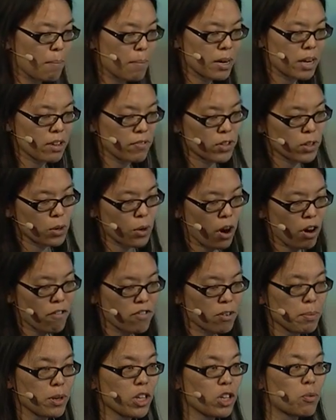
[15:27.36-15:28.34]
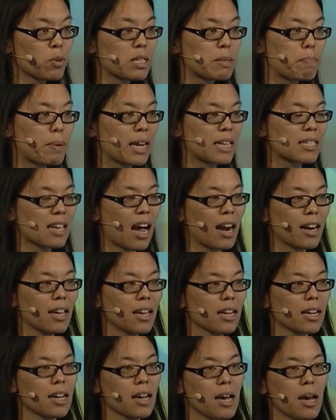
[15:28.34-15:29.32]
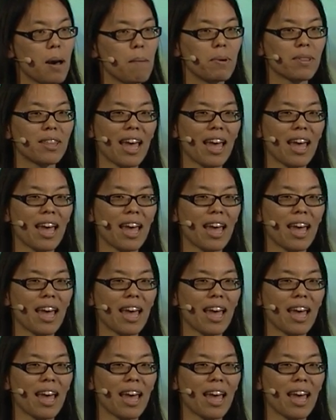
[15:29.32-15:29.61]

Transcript: many of you are familiar with Pixonic, but